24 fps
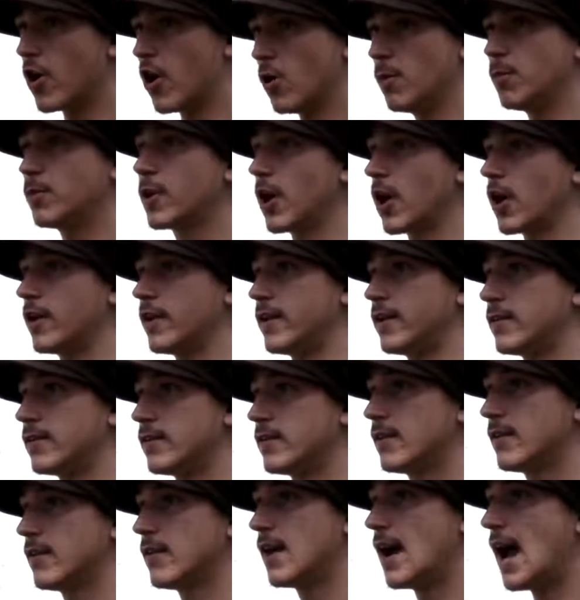home garden,
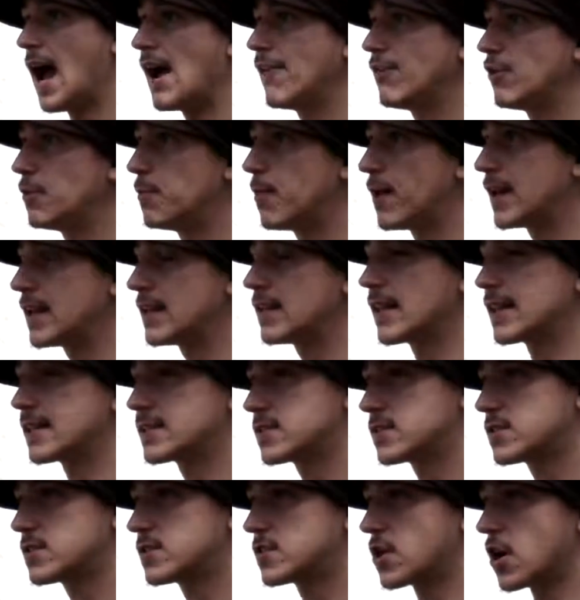everybody
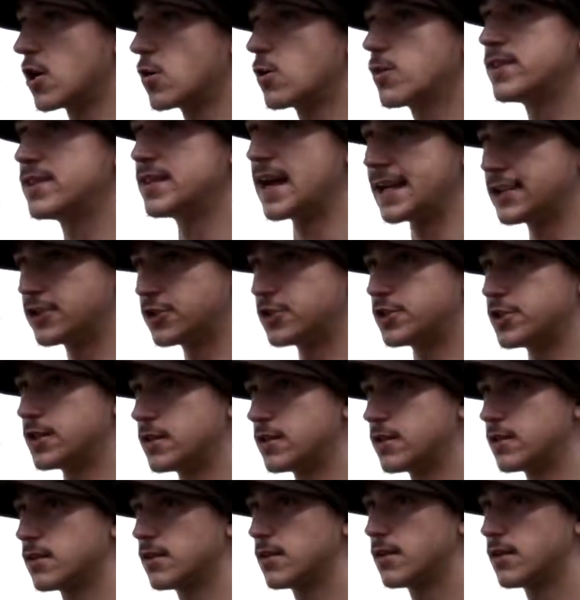likes to start with nitrogen.